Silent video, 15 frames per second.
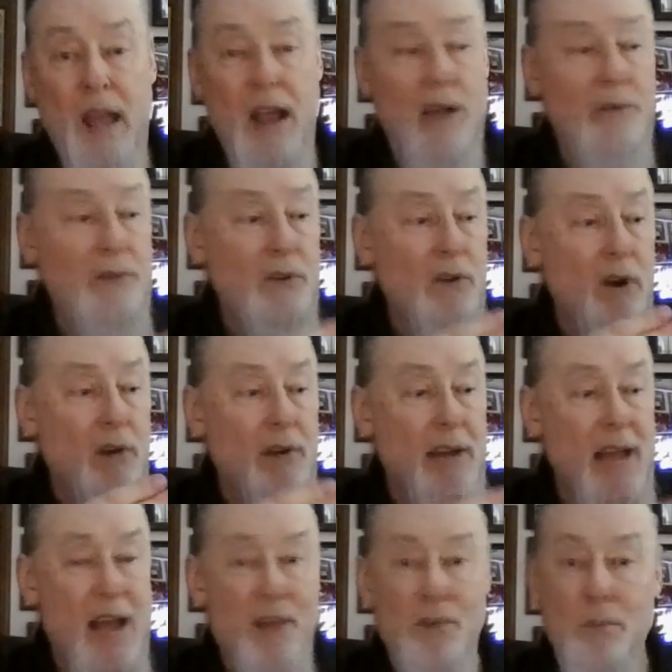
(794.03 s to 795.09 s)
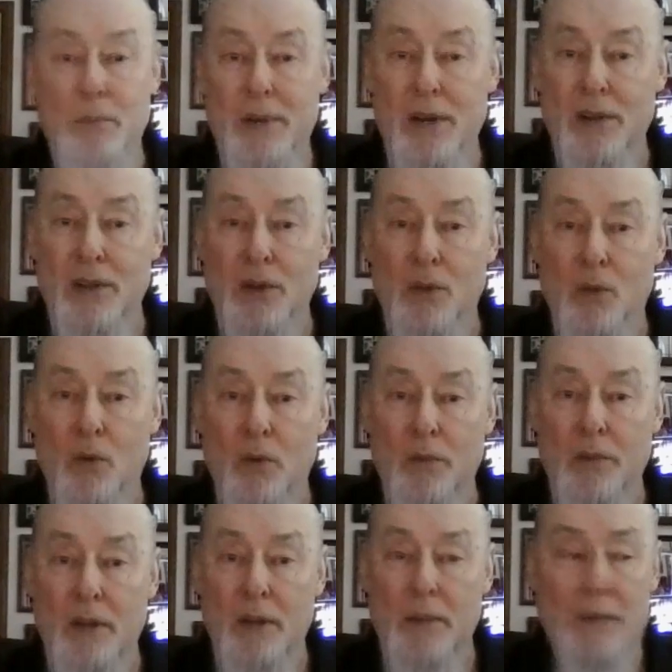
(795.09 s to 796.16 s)
Now, if you already have a beer that
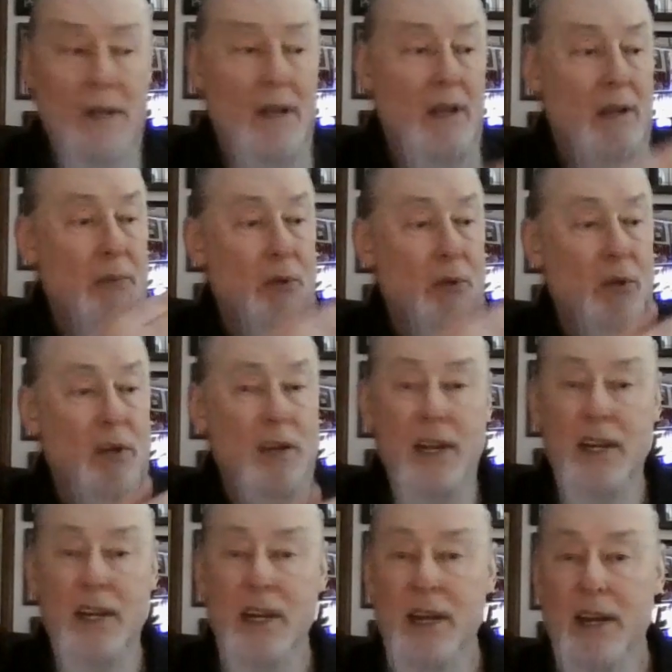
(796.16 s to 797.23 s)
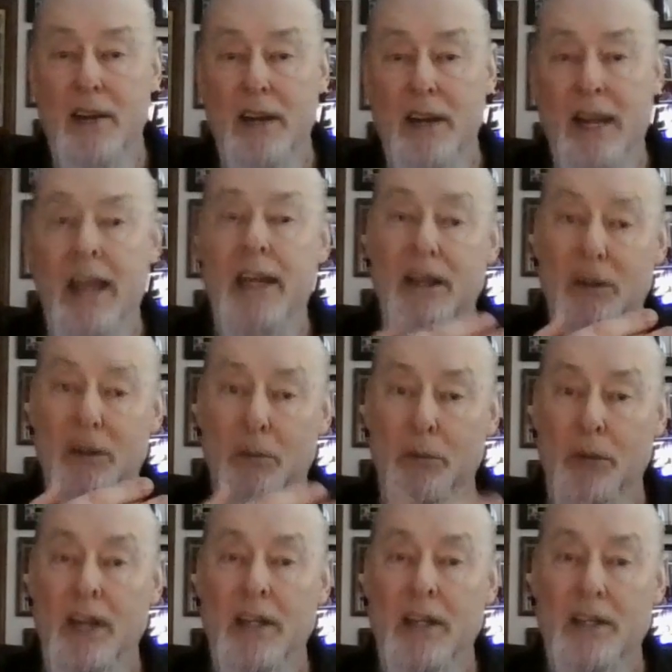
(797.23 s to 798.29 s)
warmed up, put it in here and
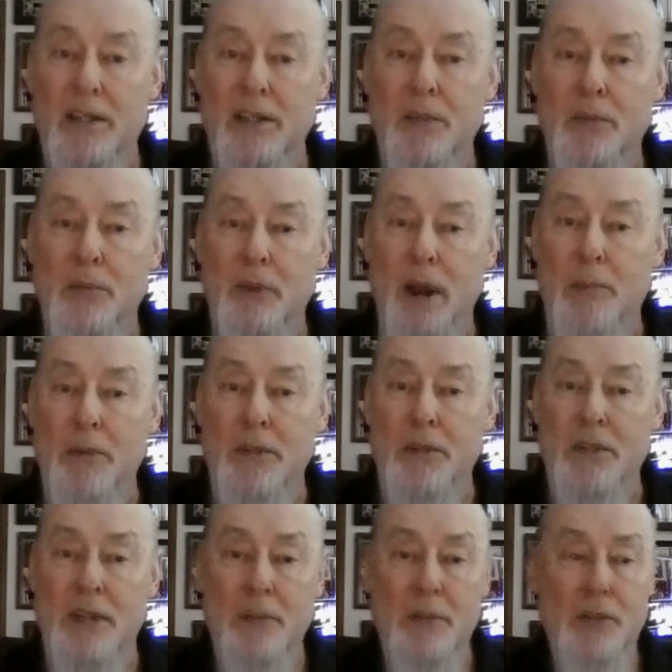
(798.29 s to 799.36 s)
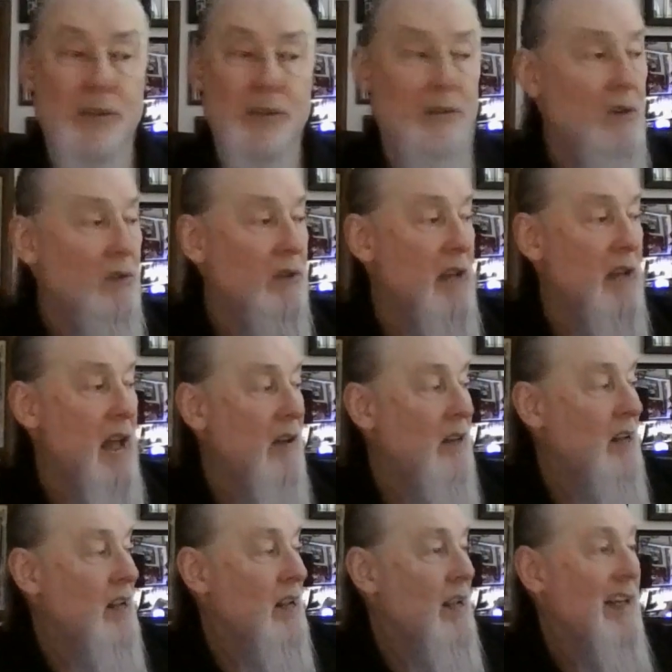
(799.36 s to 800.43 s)
it'll bring it to the proper temperature, no
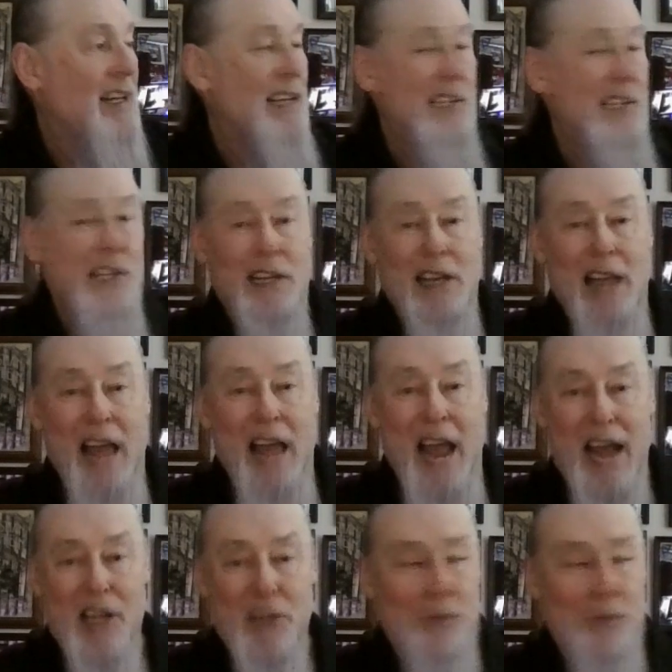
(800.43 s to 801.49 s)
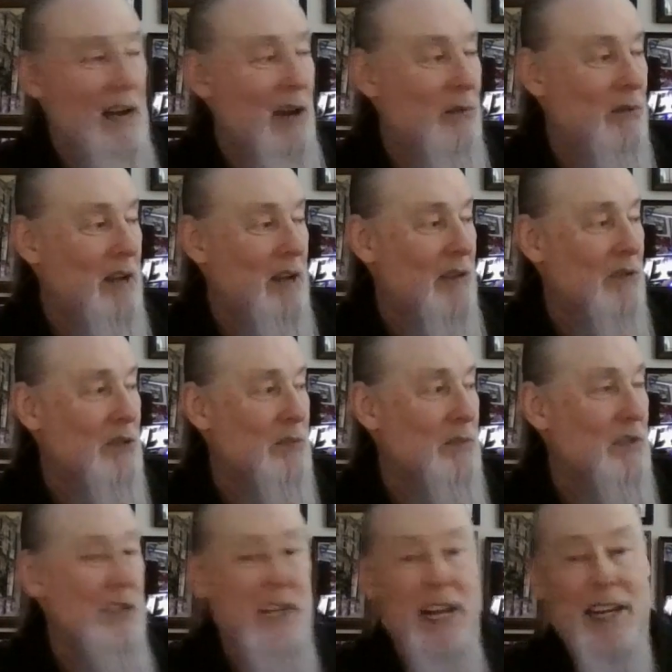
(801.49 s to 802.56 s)
doubt. And I said last, but I, I
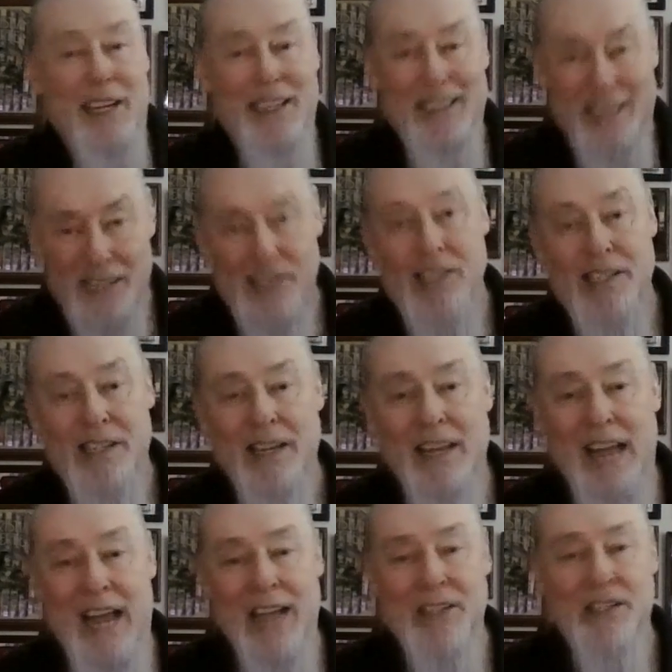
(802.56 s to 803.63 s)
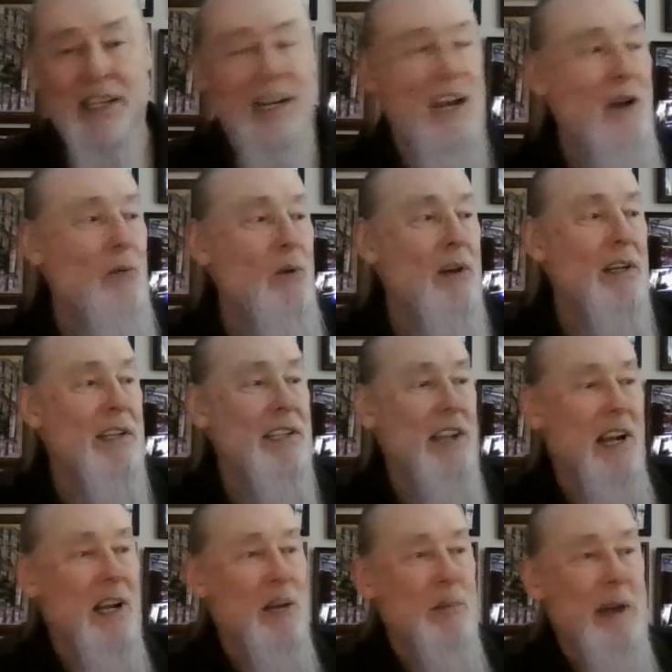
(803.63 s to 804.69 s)
was mistaken. This is the last thing I want
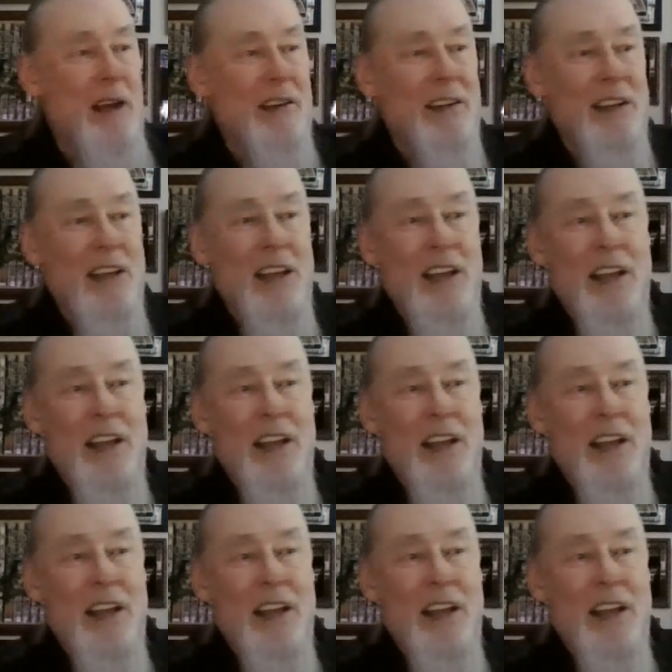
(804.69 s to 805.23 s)
to talk about.